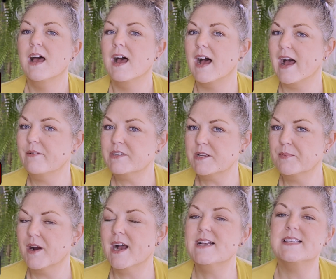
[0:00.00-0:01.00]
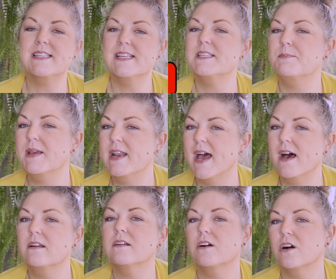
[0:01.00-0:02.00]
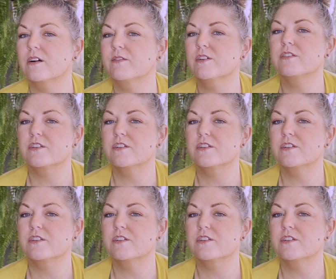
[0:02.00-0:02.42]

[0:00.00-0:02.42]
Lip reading: I was surprised that this beat out Carnival's